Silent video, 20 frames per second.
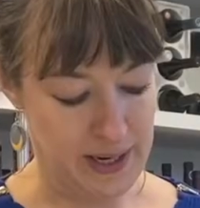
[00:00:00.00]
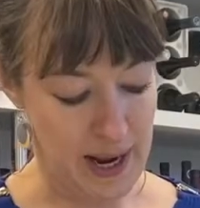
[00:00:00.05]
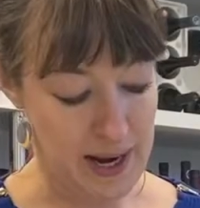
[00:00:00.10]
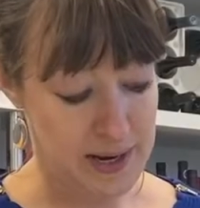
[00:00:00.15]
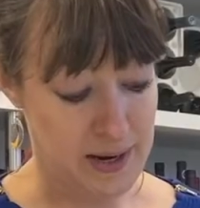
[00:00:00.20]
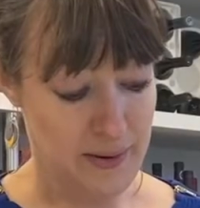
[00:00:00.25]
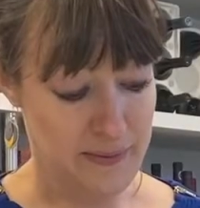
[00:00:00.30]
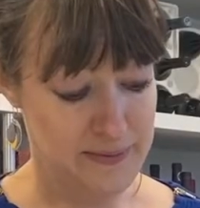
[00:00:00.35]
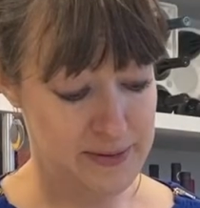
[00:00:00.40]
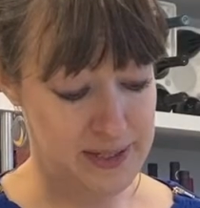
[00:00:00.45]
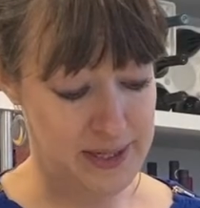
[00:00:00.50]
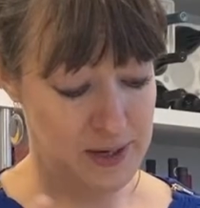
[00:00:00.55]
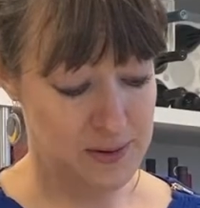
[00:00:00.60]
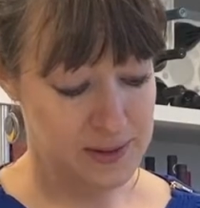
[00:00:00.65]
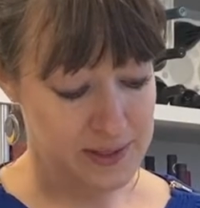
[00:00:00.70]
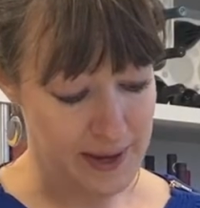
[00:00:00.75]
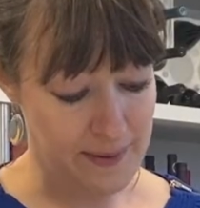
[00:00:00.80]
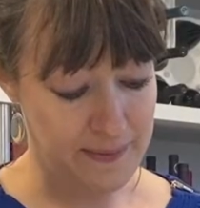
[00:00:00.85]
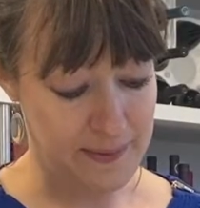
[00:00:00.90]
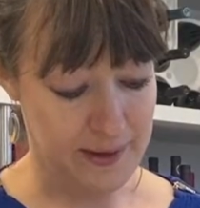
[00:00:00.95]
and obviously you
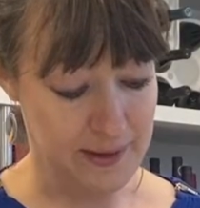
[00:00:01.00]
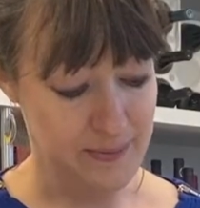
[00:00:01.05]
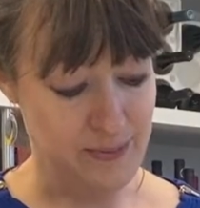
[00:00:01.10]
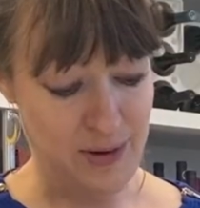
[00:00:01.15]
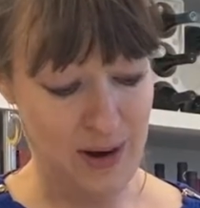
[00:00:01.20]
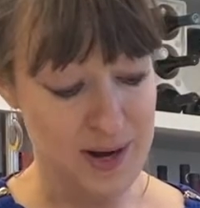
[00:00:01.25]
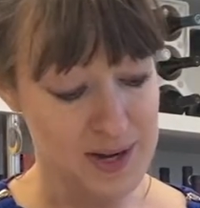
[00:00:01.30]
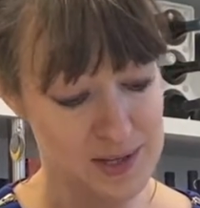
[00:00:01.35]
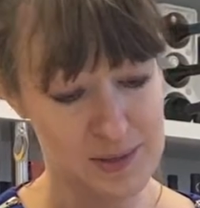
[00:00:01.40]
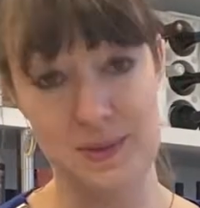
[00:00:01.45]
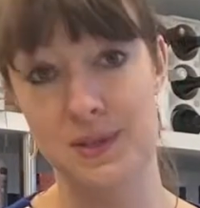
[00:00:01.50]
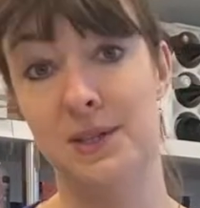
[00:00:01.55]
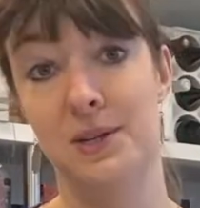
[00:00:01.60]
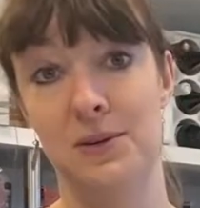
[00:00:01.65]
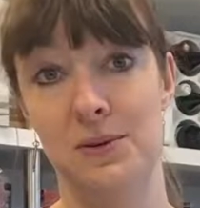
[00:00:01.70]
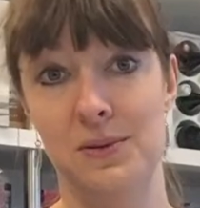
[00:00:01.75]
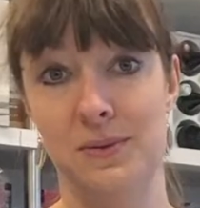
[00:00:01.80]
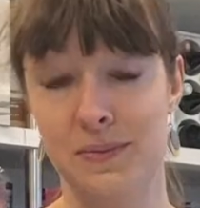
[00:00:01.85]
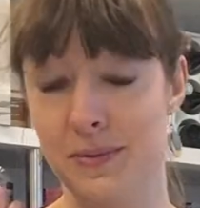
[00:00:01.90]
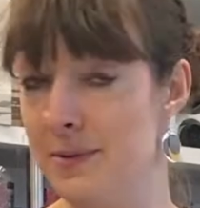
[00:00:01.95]
said that price was
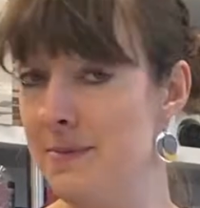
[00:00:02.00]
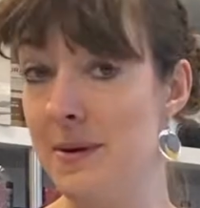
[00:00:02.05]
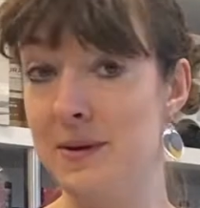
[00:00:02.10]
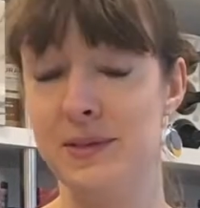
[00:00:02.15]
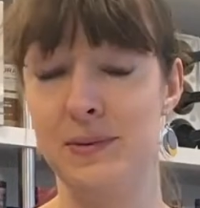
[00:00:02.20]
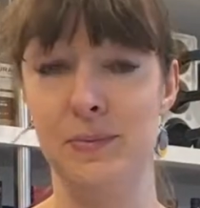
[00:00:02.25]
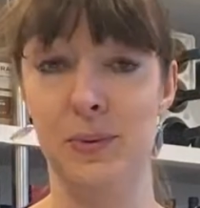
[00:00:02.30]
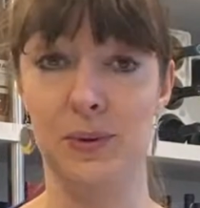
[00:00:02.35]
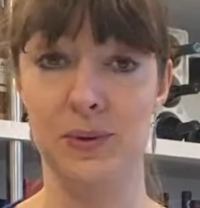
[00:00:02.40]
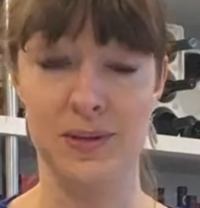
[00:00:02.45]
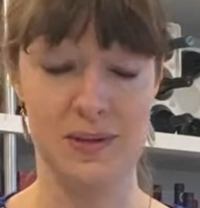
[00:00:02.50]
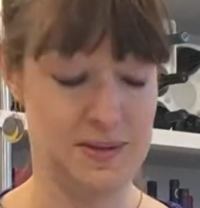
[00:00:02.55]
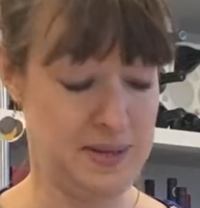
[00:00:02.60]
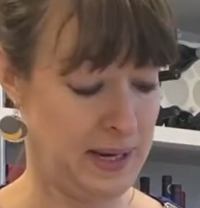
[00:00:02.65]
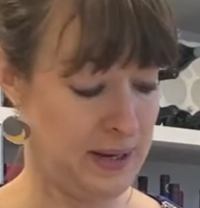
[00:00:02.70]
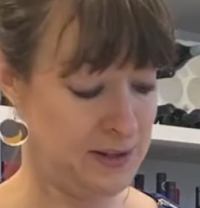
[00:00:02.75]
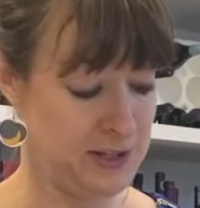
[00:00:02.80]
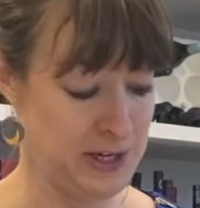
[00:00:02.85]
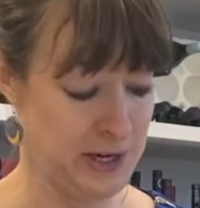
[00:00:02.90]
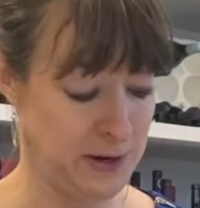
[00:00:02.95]
still the most important
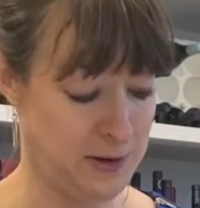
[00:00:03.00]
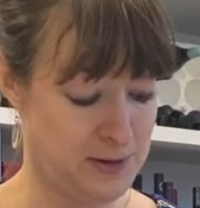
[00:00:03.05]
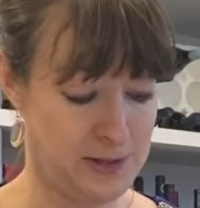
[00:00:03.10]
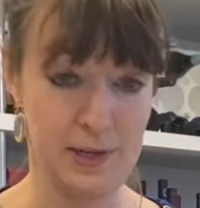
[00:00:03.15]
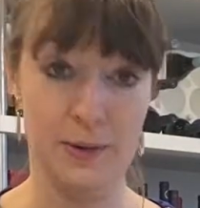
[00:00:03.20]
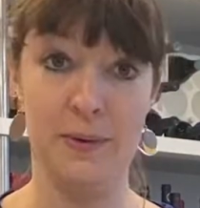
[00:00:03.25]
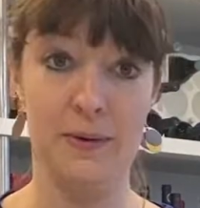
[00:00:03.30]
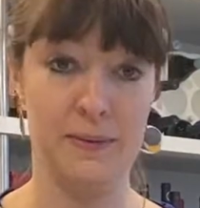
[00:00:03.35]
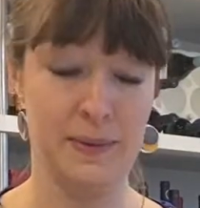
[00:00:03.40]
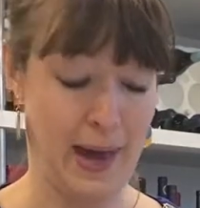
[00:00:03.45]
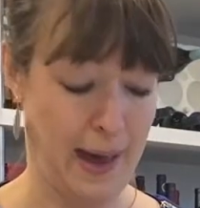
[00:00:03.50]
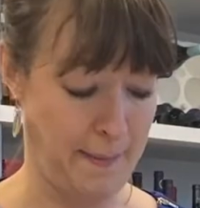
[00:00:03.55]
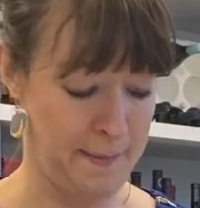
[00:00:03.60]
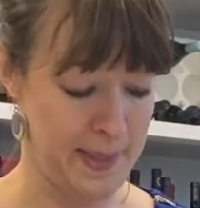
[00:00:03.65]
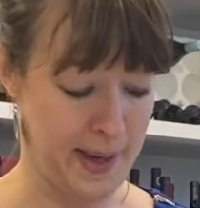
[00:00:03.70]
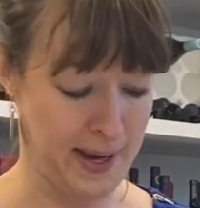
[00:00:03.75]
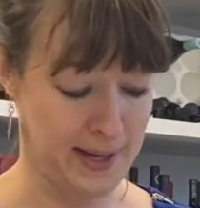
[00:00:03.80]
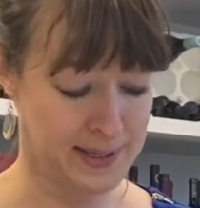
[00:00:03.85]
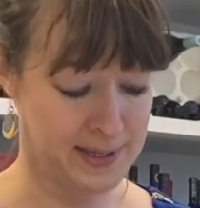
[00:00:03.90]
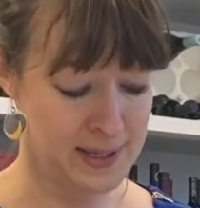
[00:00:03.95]
thing to you, so we've kept
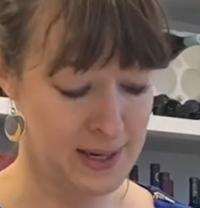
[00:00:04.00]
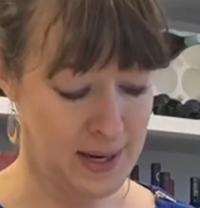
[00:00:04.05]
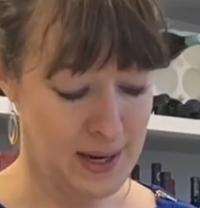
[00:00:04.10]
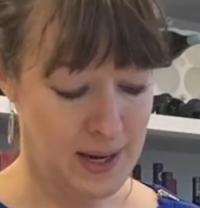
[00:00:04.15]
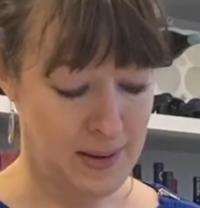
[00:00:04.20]
that.